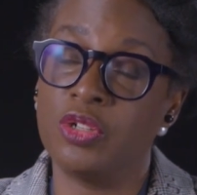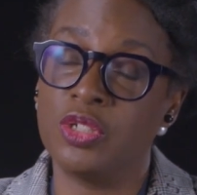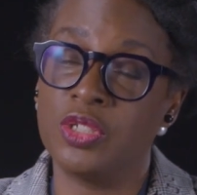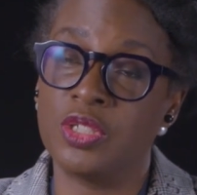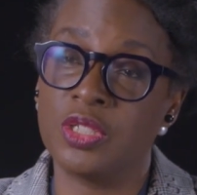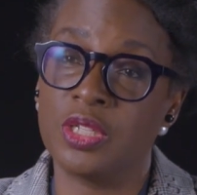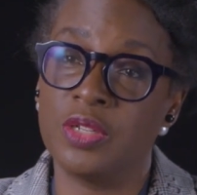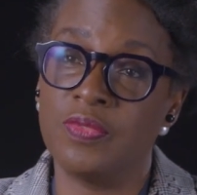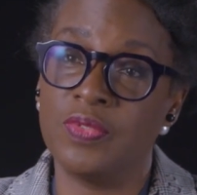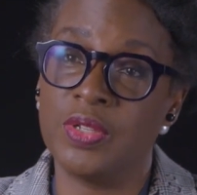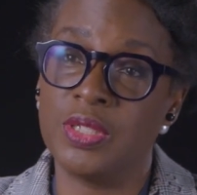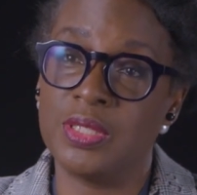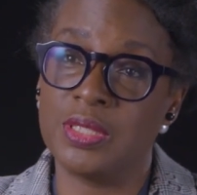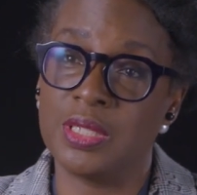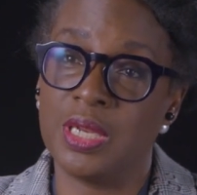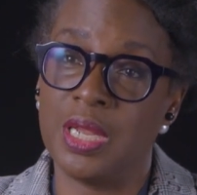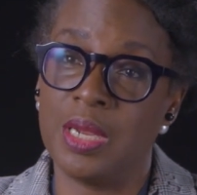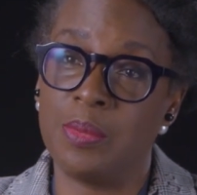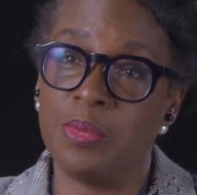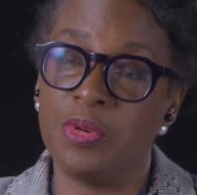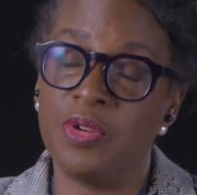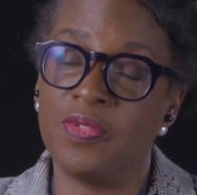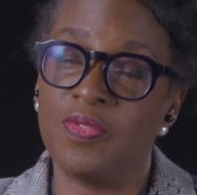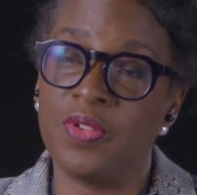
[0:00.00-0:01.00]
Herskovits
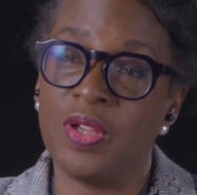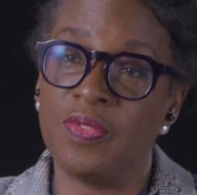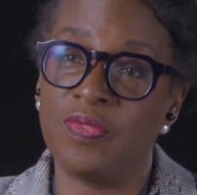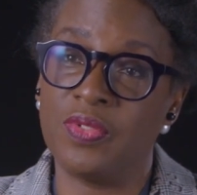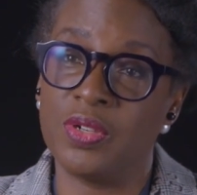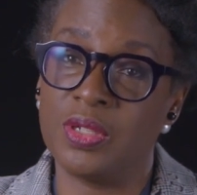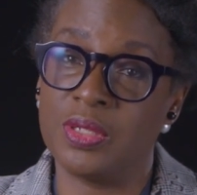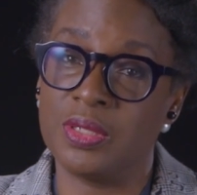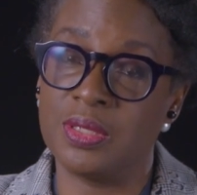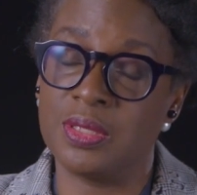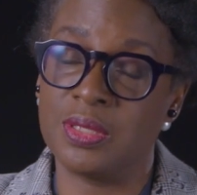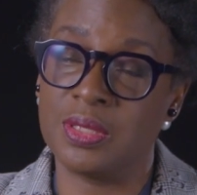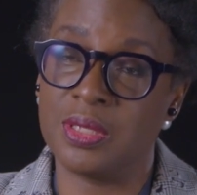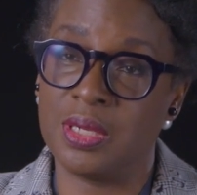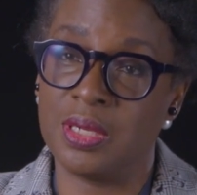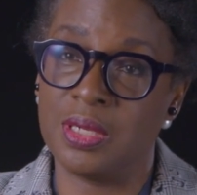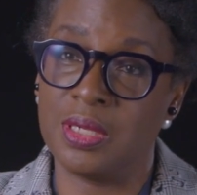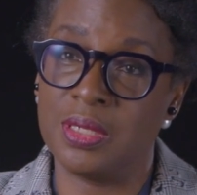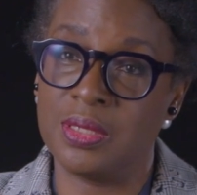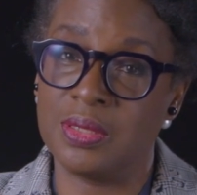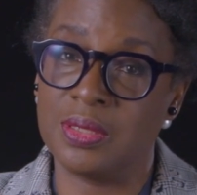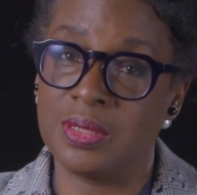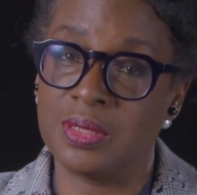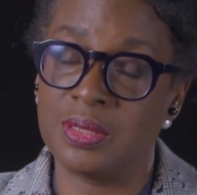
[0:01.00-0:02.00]
Library of African
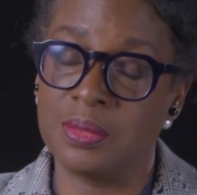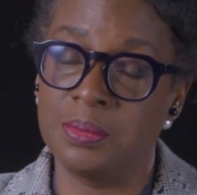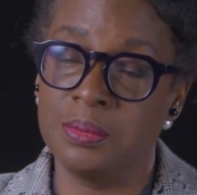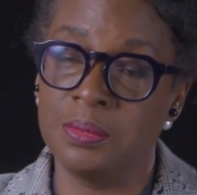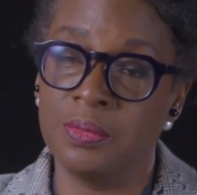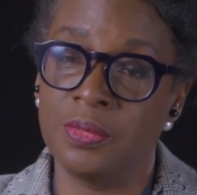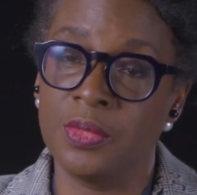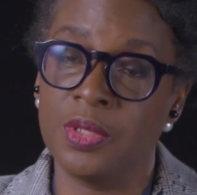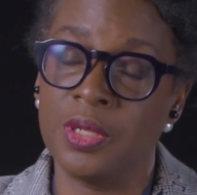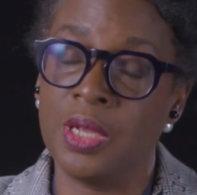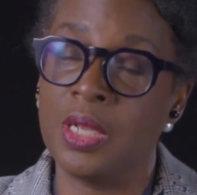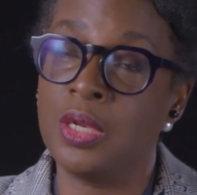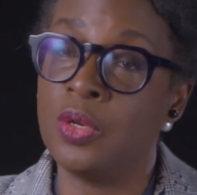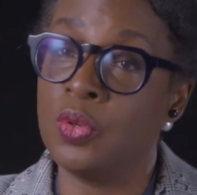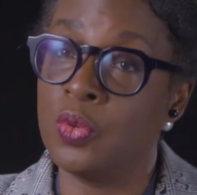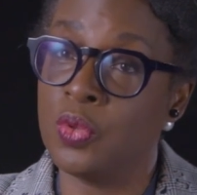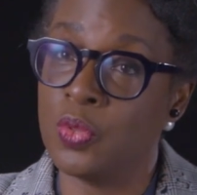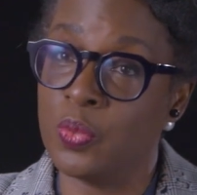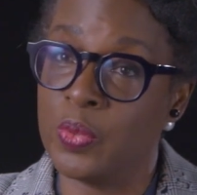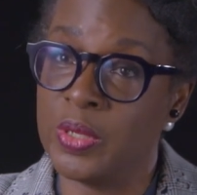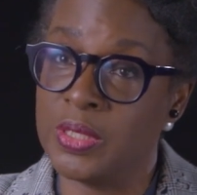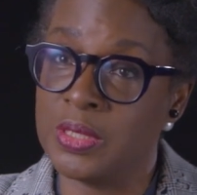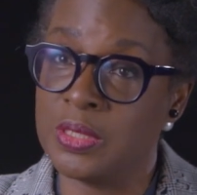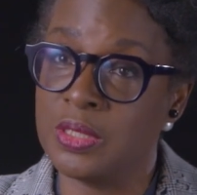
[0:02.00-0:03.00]
Studies at
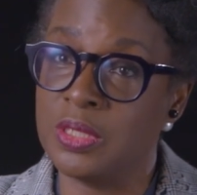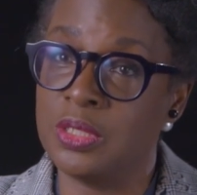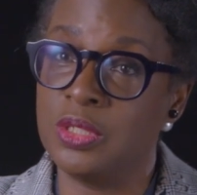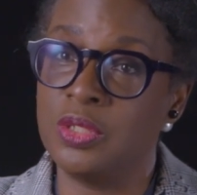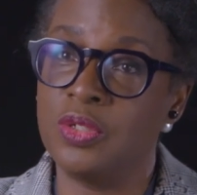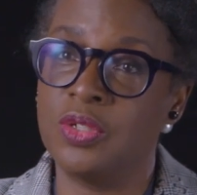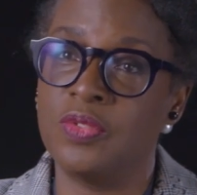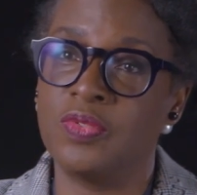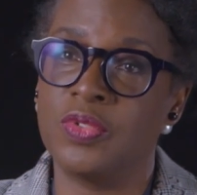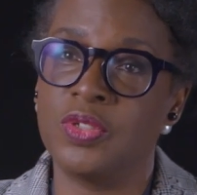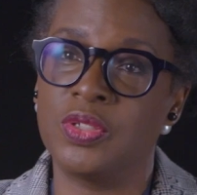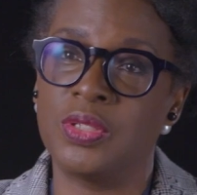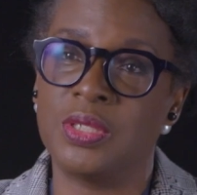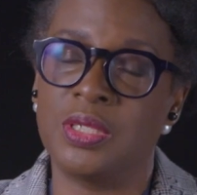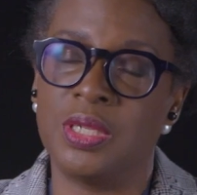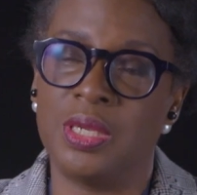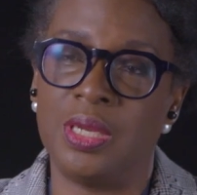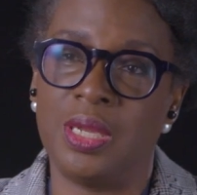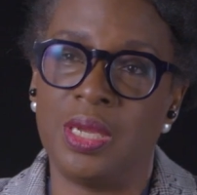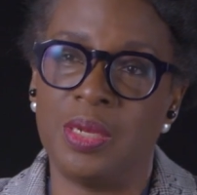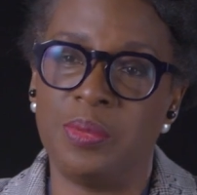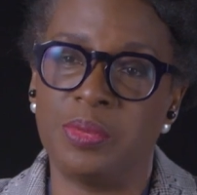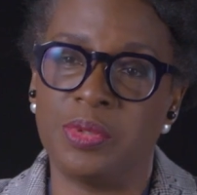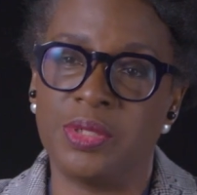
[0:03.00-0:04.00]
Northwestern University
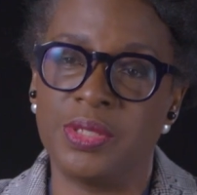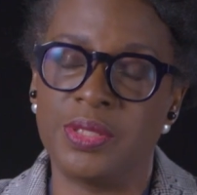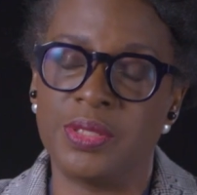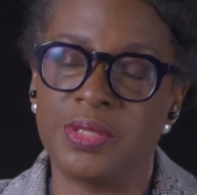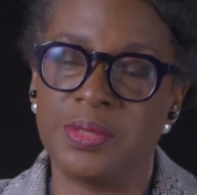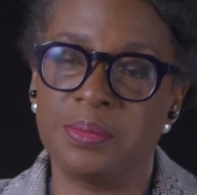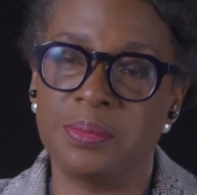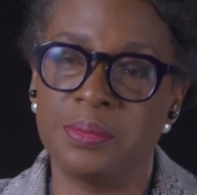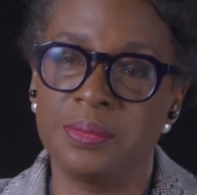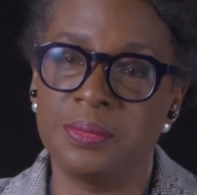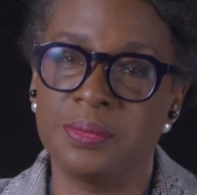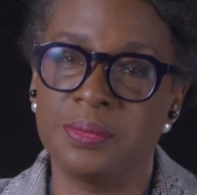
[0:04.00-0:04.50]
Libraries.